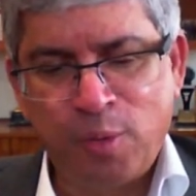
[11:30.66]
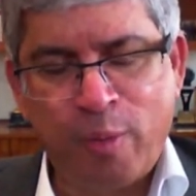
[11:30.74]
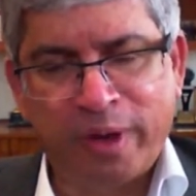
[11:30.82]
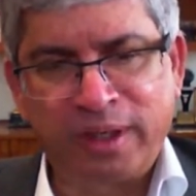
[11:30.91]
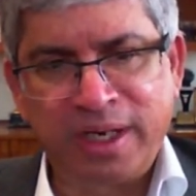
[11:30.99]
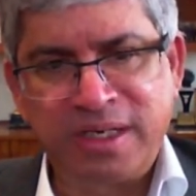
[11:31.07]

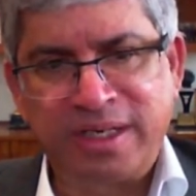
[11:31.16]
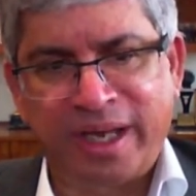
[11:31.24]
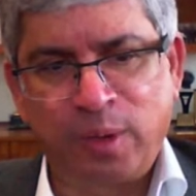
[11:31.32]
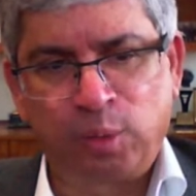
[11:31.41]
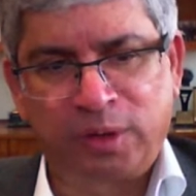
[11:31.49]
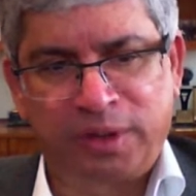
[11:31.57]
very
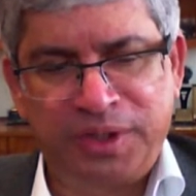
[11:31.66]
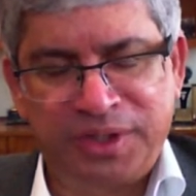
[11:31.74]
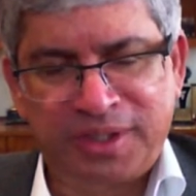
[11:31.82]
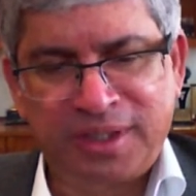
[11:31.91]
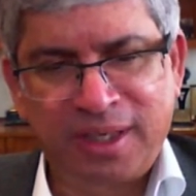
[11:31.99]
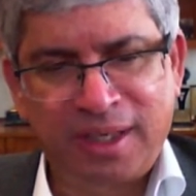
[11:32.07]

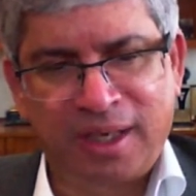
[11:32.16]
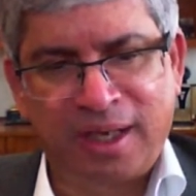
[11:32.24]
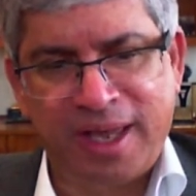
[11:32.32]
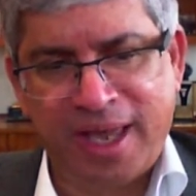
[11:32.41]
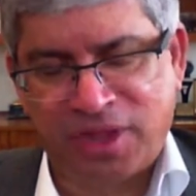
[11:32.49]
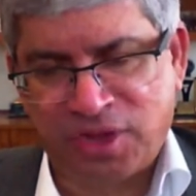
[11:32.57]
diverse
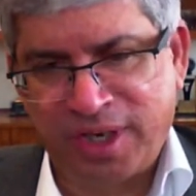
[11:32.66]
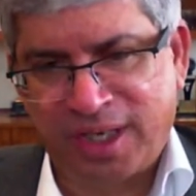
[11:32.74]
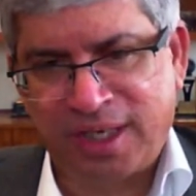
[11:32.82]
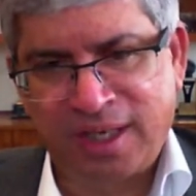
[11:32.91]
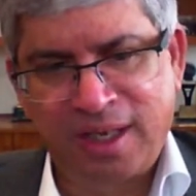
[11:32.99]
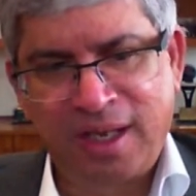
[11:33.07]

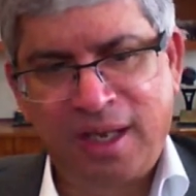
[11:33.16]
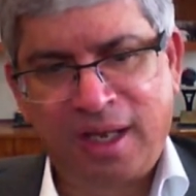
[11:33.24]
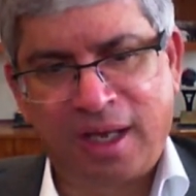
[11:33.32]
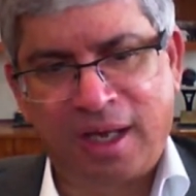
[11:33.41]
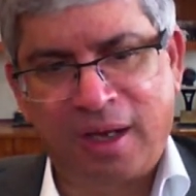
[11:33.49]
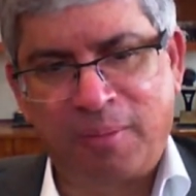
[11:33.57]
ethnic
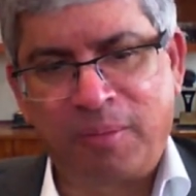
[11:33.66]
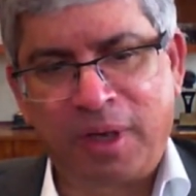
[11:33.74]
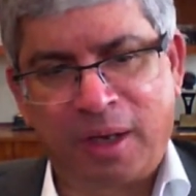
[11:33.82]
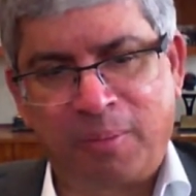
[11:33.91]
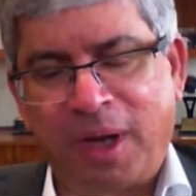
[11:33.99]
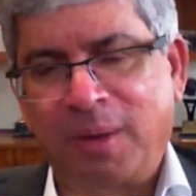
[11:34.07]

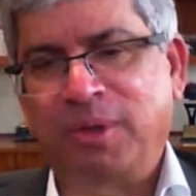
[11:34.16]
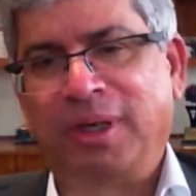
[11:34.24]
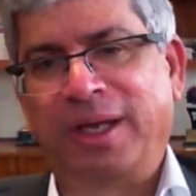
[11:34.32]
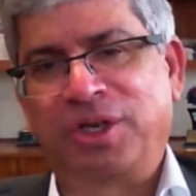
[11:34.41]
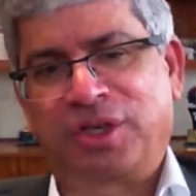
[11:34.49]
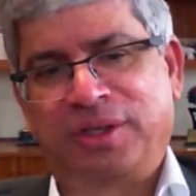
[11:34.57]

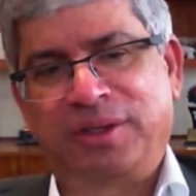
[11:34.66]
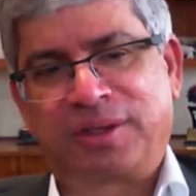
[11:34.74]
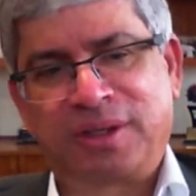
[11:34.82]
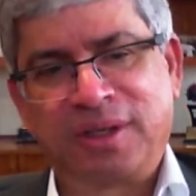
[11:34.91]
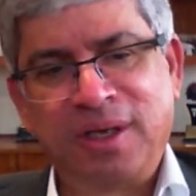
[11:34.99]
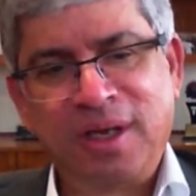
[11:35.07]

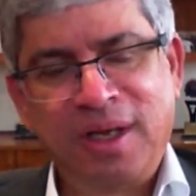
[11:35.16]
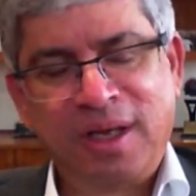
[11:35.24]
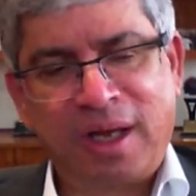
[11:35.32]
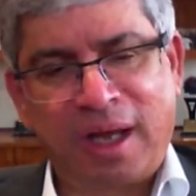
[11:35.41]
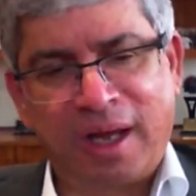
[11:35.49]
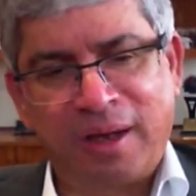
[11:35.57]
populations.
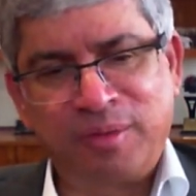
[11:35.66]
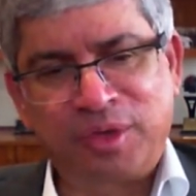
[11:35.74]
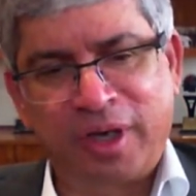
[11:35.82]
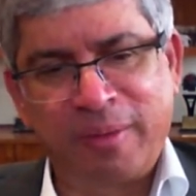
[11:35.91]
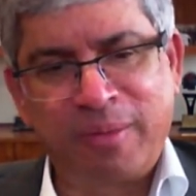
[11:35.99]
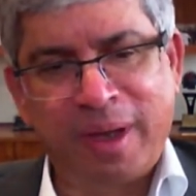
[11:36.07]

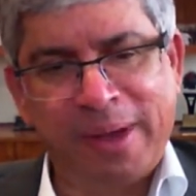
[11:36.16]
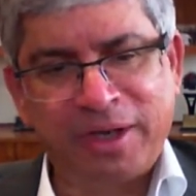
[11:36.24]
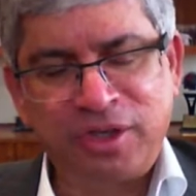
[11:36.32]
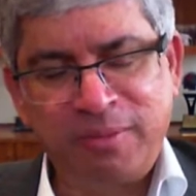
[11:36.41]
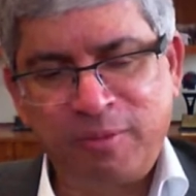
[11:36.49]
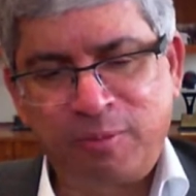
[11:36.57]
So I'm
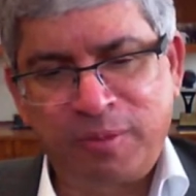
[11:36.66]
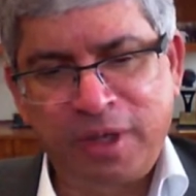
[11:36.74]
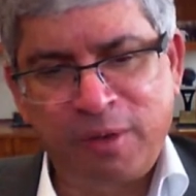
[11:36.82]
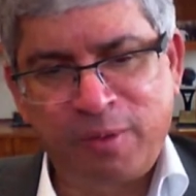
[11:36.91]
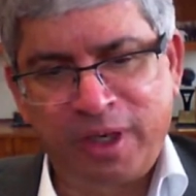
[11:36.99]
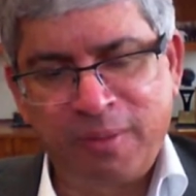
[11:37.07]
actually
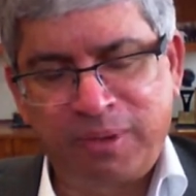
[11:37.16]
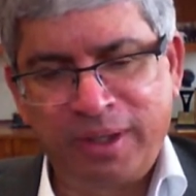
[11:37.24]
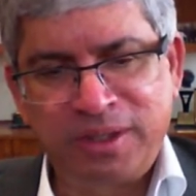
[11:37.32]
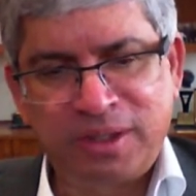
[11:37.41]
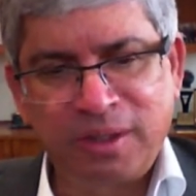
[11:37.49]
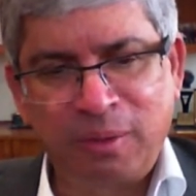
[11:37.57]
very
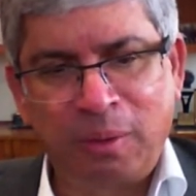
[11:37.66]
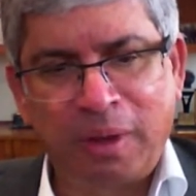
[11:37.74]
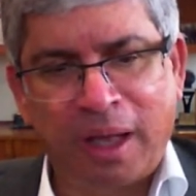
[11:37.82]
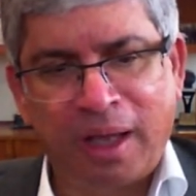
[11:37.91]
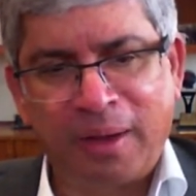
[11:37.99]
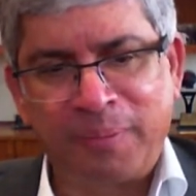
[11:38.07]
pleased to
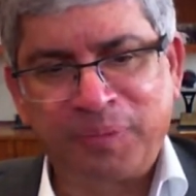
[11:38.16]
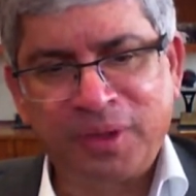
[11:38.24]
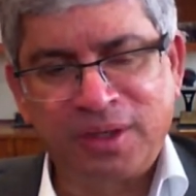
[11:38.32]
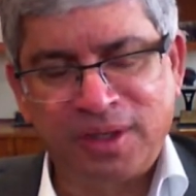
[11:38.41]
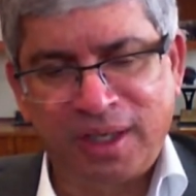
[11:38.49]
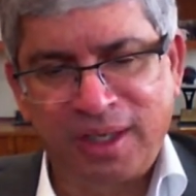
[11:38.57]

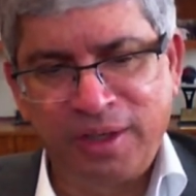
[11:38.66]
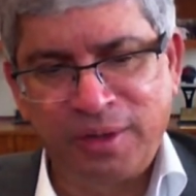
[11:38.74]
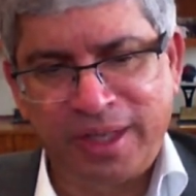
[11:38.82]
tell